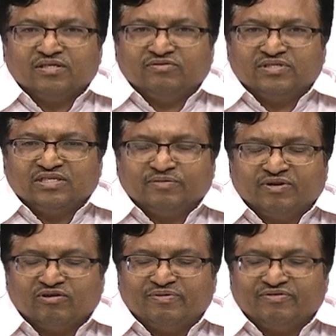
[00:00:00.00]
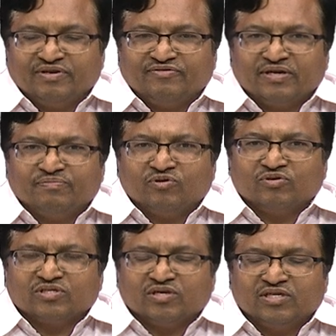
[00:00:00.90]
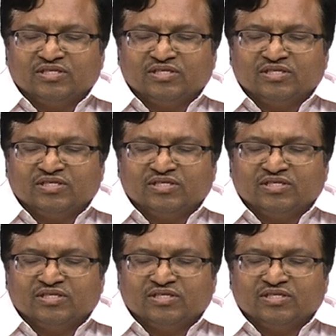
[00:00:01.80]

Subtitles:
switching the power between different ports or